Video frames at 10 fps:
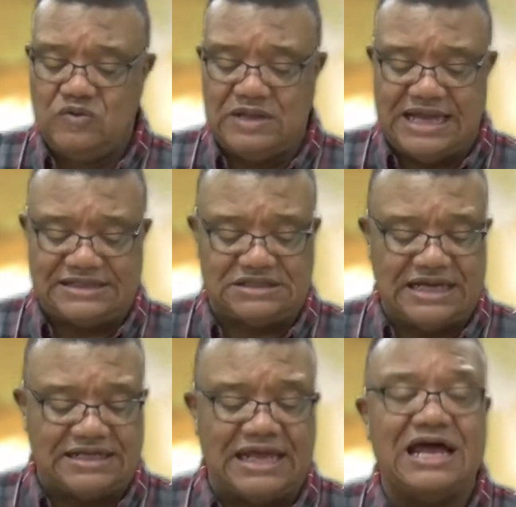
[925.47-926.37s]

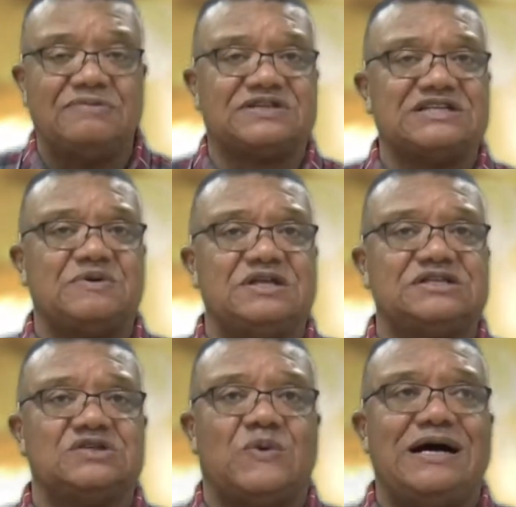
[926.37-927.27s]
it helps us with this
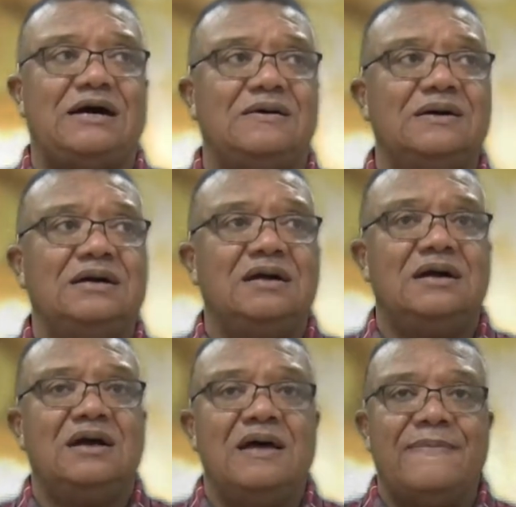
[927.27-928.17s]
as well.
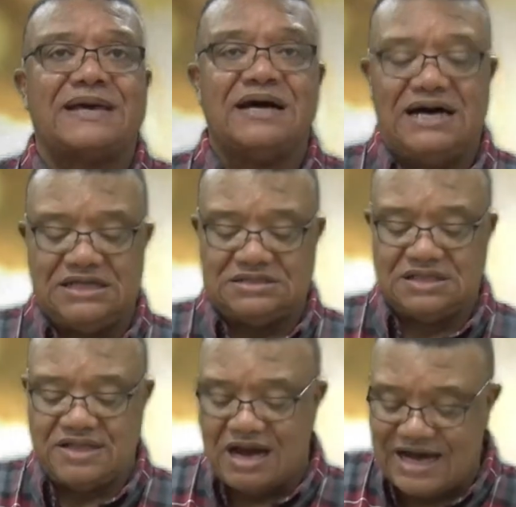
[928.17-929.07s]
Because
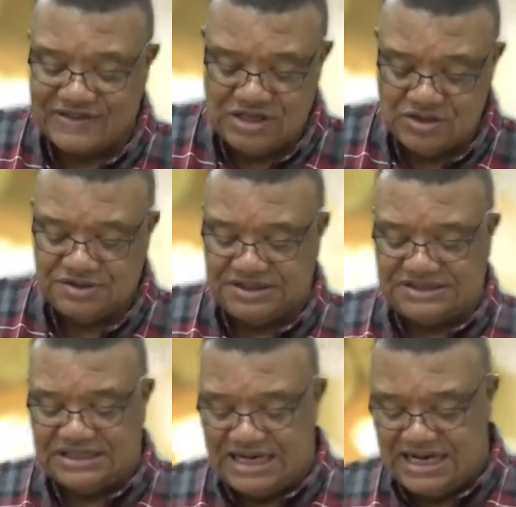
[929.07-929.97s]
the author
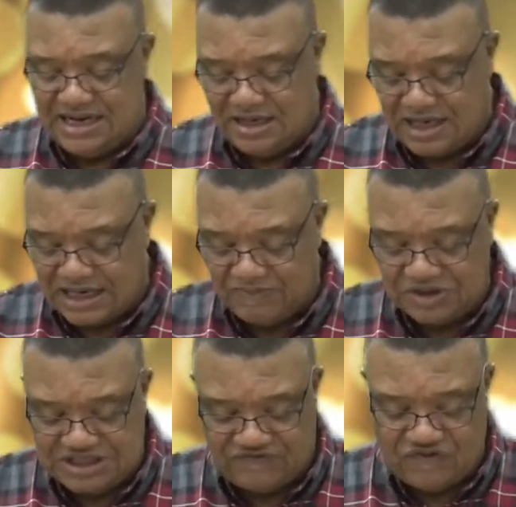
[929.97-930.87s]
uses a couple
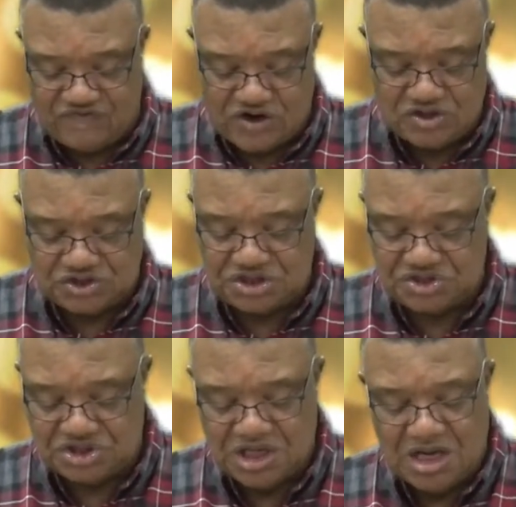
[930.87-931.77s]
of different
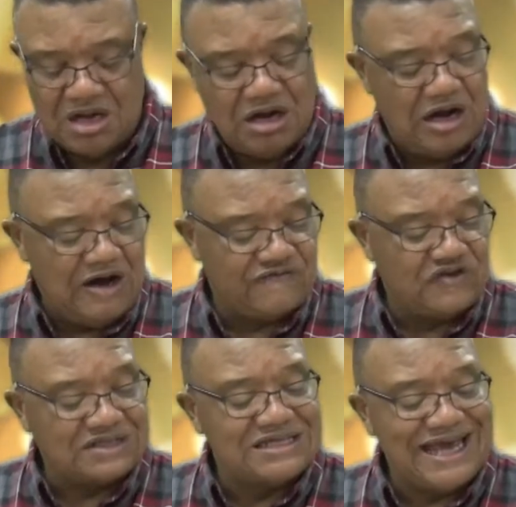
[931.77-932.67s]
versions of
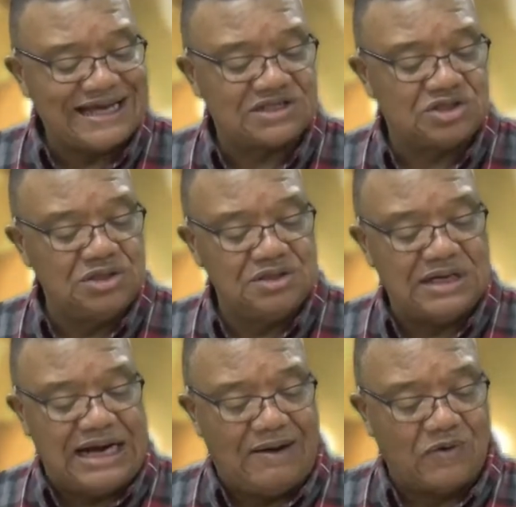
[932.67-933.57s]
the text
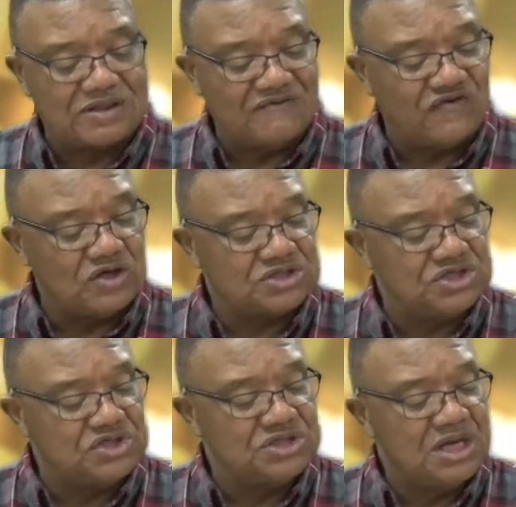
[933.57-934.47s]
with the
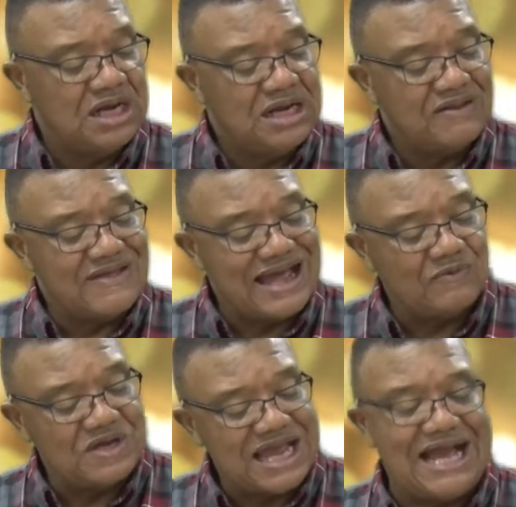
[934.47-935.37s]
verses
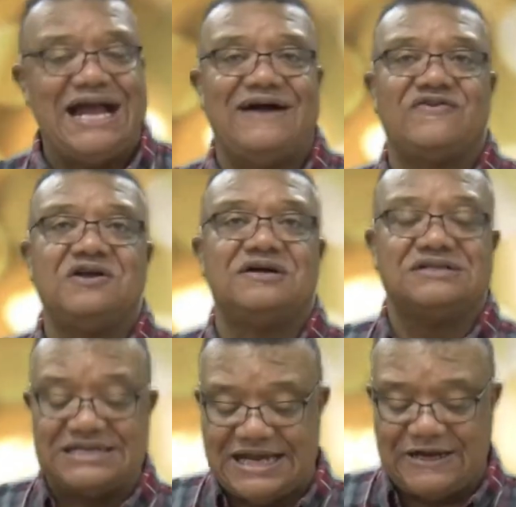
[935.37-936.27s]
that we have here
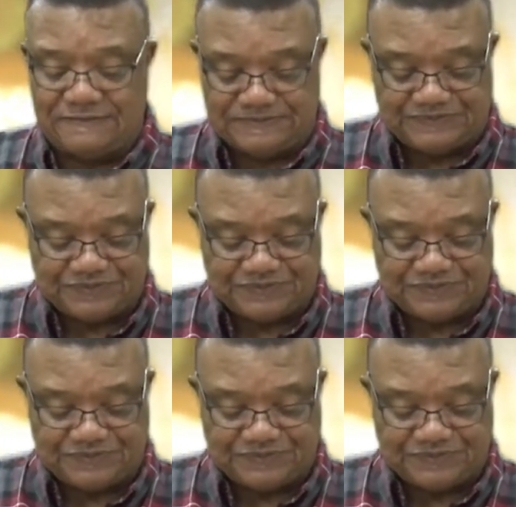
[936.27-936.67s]
today.